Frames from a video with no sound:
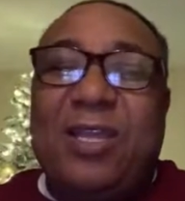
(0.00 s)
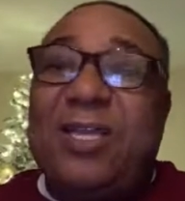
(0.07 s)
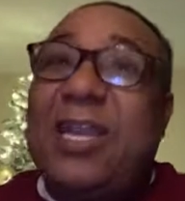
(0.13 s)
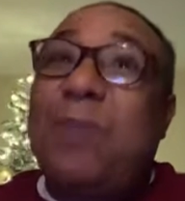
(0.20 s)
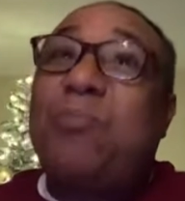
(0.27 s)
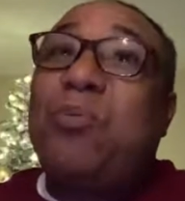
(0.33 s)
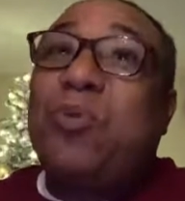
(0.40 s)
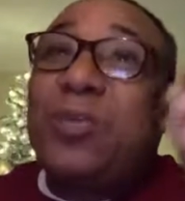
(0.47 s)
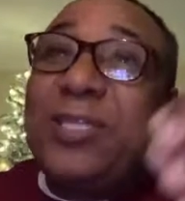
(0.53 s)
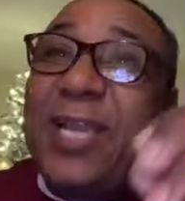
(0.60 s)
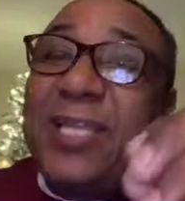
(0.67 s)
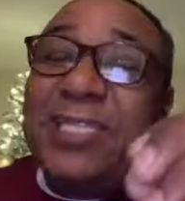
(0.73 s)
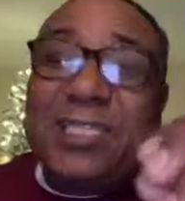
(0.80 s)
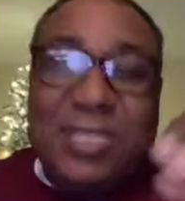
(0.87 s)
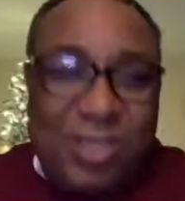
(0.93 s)
Their
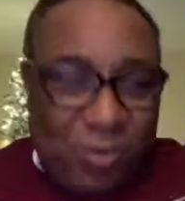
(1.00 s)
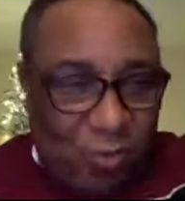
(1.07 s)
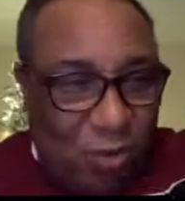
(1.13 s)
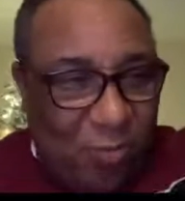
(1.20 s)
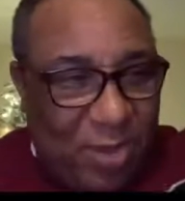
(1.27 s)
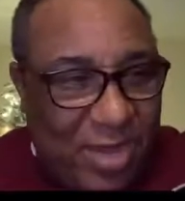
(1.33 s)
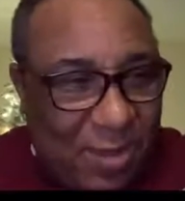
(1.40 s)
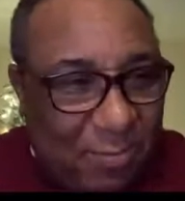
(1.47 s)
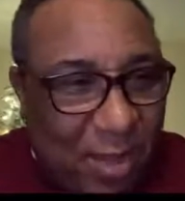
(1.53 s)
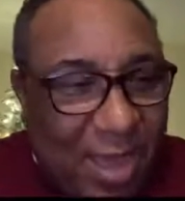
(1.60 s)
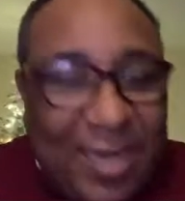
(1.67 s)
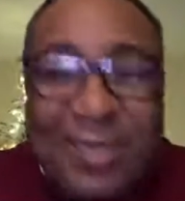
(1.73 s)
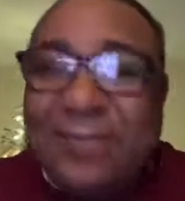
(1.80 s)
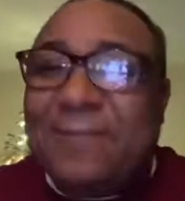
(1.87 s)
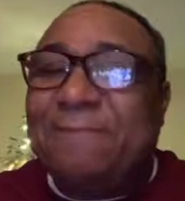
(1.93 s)
protest will be the
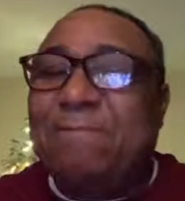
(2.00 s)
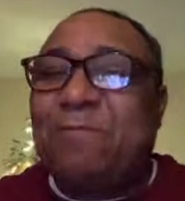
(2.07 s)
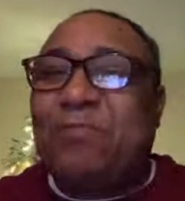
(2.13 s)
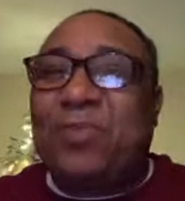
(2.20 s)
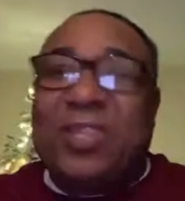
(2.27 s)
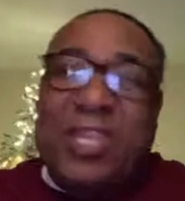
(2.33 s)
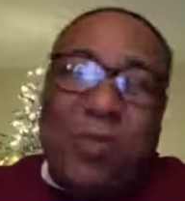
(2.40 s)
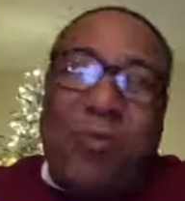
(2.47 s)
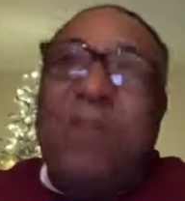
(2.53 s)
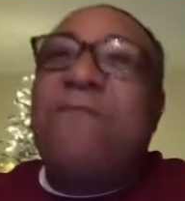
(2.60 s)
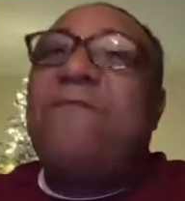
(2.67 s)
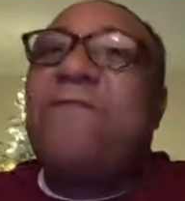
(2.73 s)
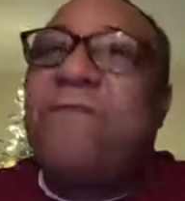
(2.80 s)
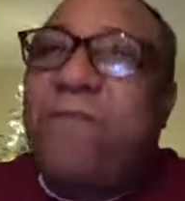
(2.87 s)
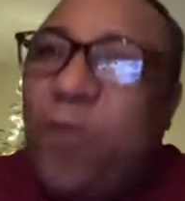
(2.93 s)
ballot. They will
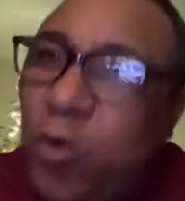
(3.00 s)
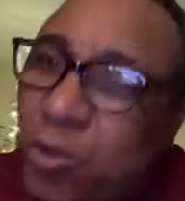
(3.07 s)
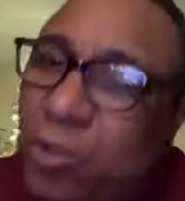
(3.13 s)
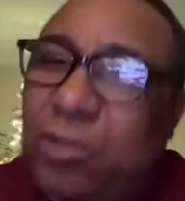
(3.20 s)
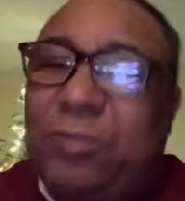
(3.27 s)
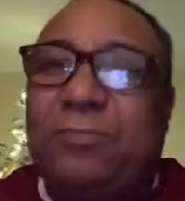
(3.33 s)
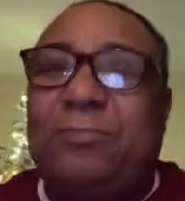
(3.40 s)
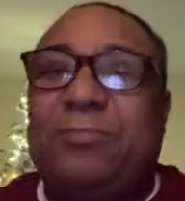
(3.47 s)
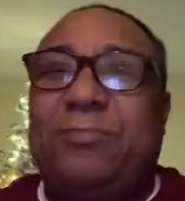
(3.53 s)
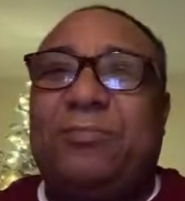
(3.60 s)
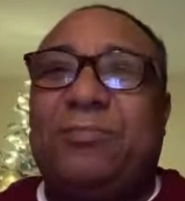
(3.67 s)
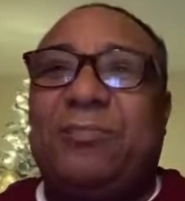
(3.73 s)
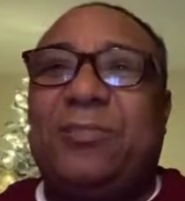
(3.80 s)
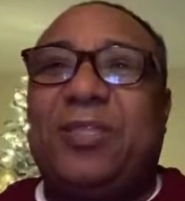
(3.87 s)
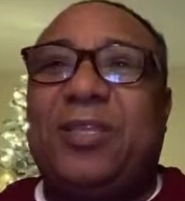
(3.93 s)
vote.
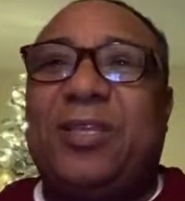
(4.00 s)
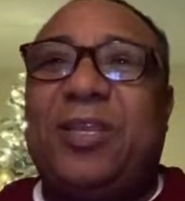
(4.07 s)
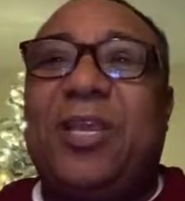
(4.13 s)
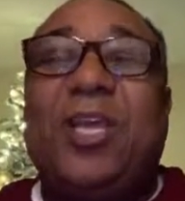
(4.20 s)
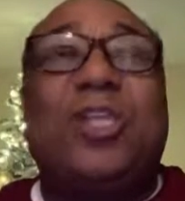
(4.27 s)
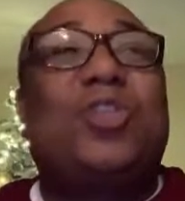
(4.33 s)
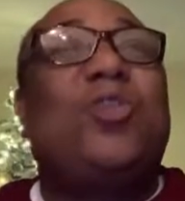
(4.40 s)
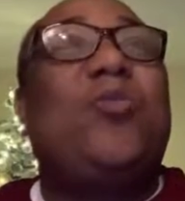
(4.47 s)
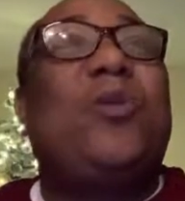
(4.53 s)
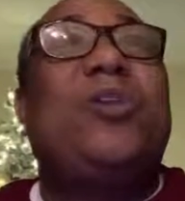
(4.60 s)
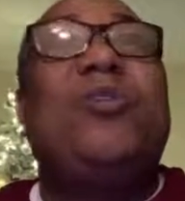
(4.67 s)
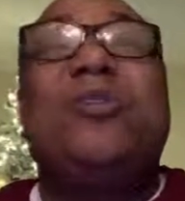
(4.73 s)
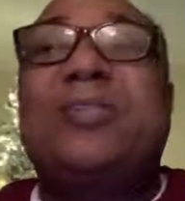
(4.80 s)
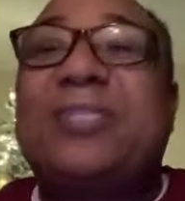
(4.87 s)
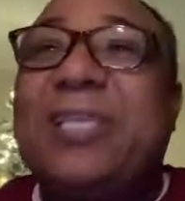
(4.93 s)
So when
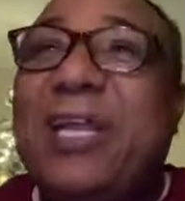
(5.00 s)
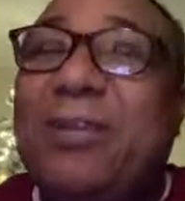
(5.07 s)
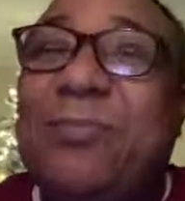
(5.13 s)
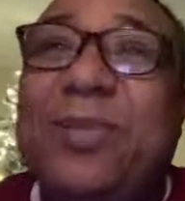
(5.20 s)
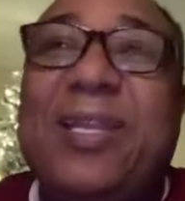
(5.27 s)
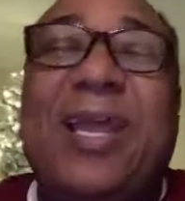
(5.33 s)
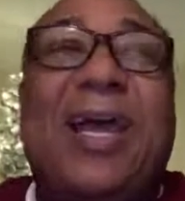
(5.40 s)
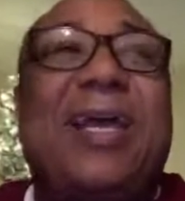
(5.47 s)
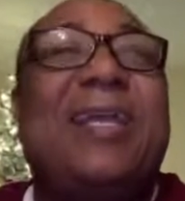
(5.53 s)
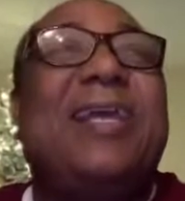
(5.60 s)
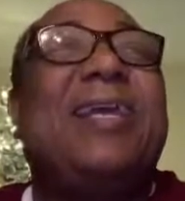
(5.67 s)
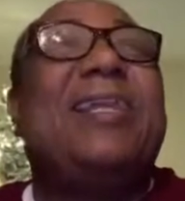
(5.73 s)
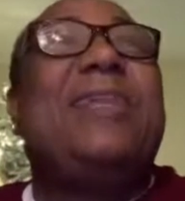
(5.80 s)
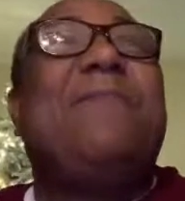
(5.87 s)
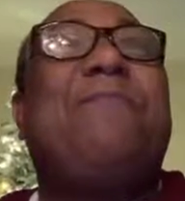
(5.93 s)
you tell me that
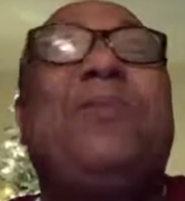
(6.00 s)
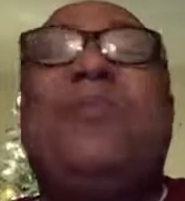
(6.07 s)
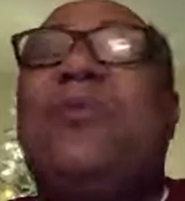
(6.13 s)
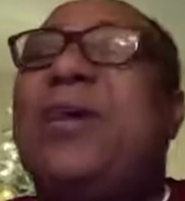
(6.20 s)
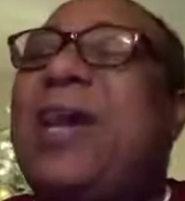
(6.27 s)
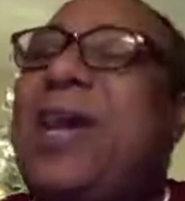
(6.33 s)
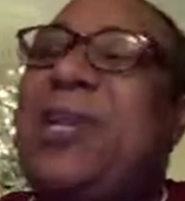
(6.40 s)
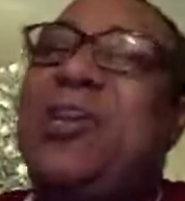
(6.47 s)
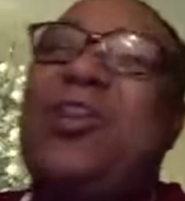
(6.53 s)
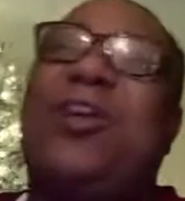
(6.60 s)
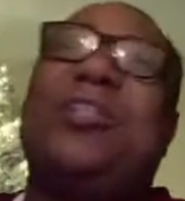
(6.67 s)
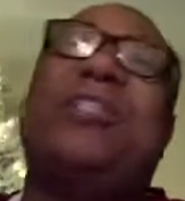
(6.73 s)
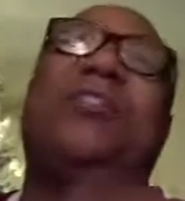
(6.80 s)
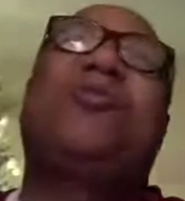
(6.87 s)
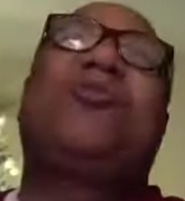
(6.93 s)
the people had
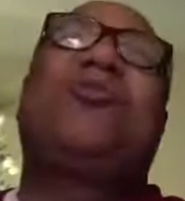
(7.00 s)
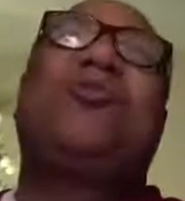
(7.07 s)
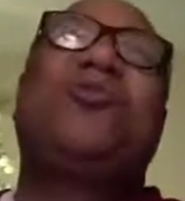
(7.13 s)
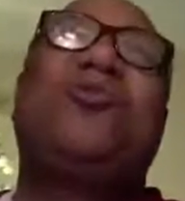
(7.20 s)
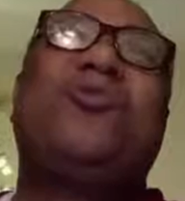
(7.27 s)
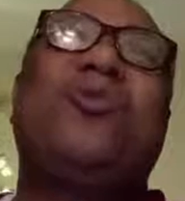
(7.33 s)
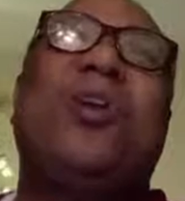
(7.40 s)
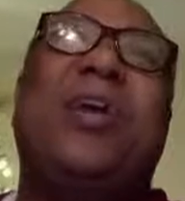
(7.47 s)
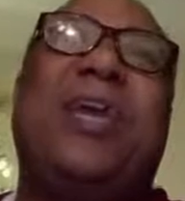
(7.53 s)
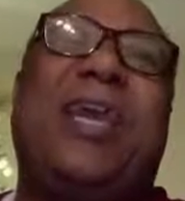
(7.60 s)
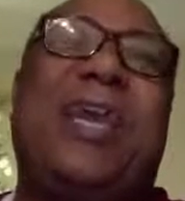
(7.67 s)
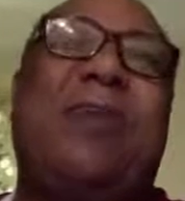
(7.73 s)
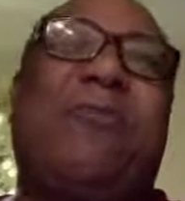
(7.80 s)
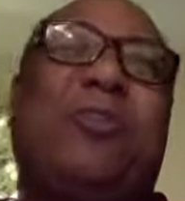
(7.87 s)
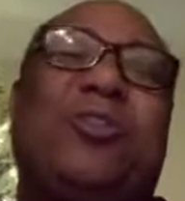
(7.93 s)
nothing to do,
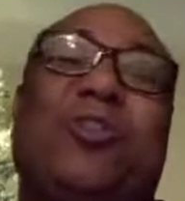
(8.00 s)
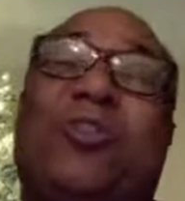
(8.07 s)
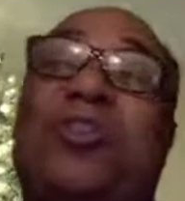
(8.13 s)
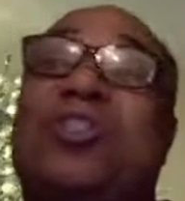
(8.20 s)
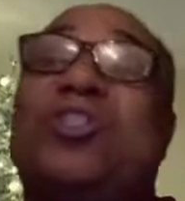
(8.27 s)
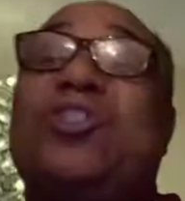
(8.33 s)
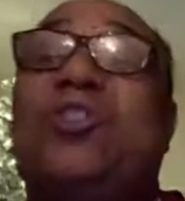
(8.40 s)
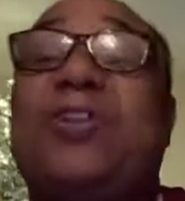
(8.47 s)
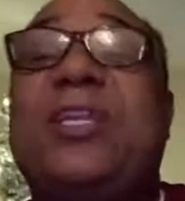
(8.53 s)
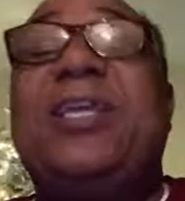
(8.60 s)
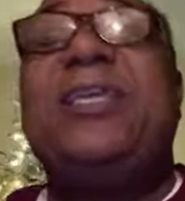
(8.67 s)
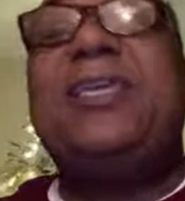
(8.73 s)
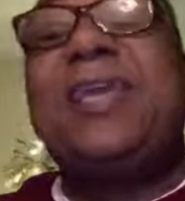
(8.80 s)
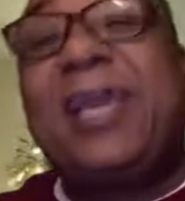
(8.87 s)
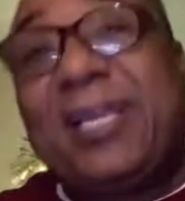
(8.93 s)
it was on a Sunday,
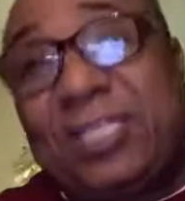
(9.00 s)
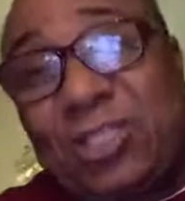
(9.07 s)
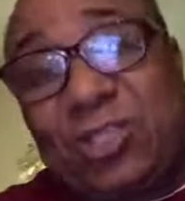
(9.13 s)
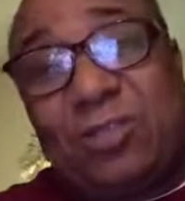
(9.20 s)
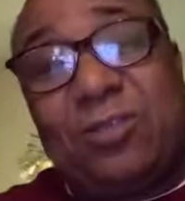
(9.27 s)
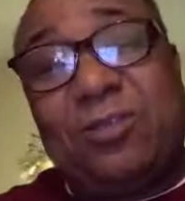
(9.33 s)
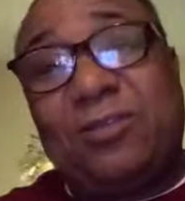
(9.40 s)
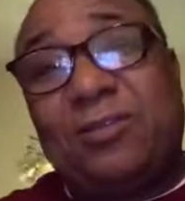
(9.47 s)
yes.